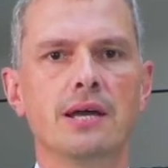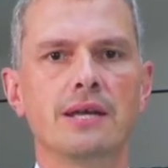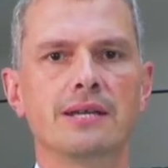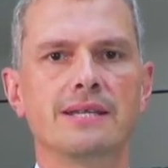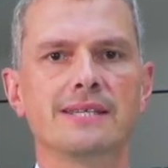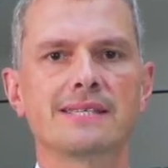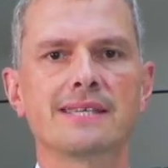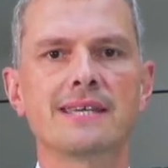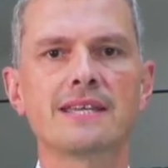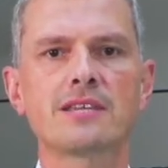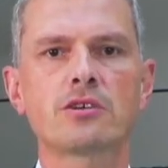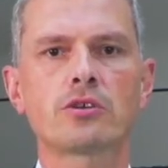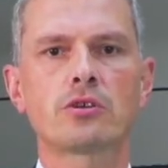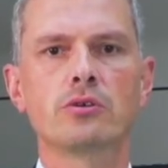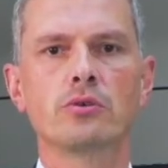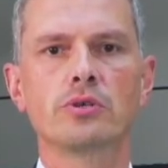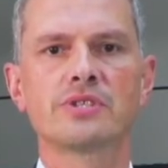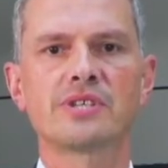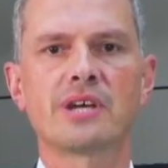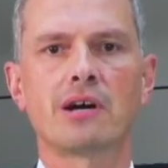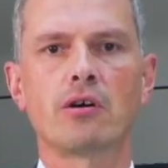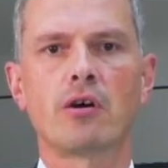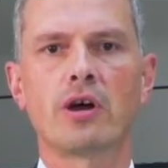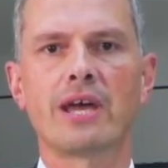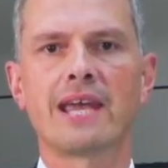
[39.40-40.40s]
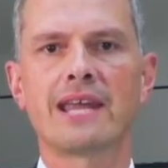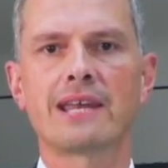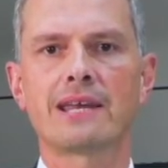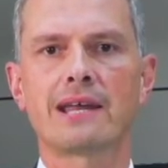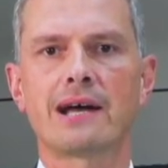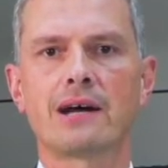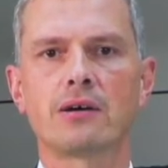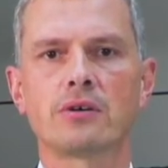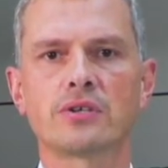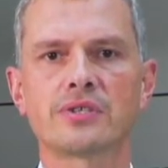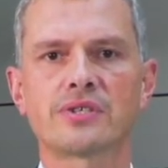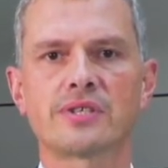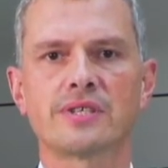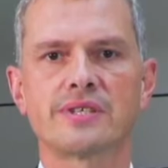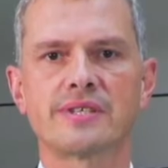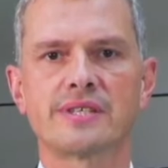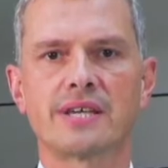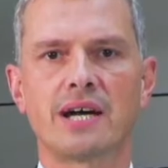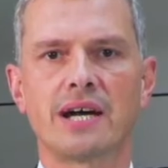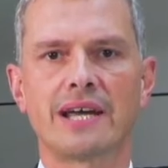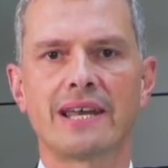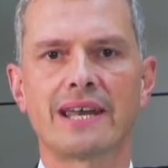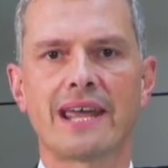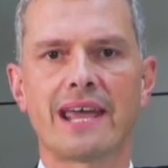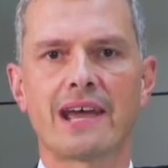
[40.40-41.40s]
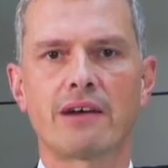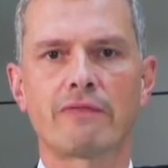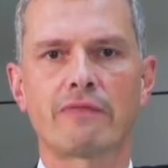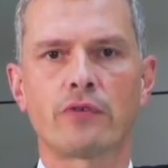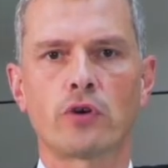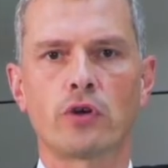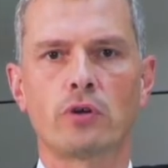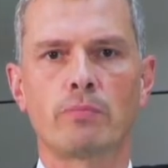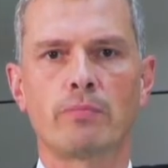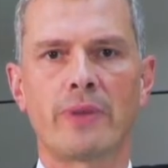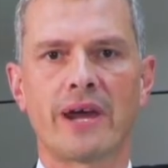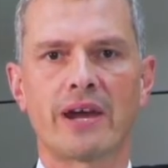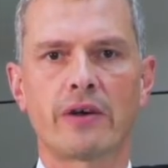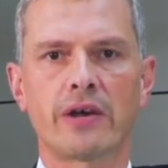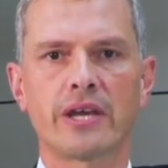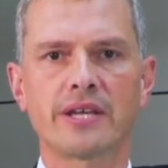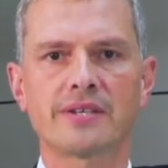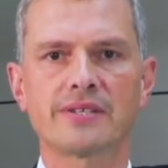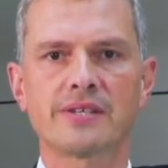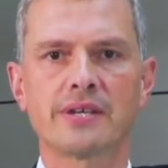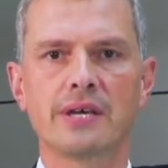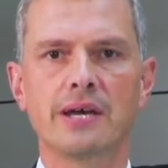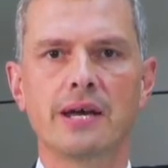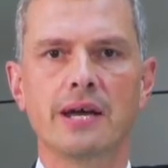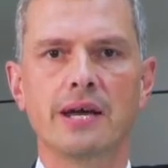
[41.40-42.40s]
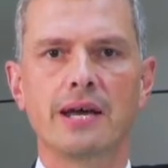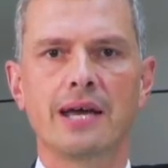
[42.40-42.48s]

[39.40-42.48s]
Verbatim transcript: This includes our in-house designed airfoil bearings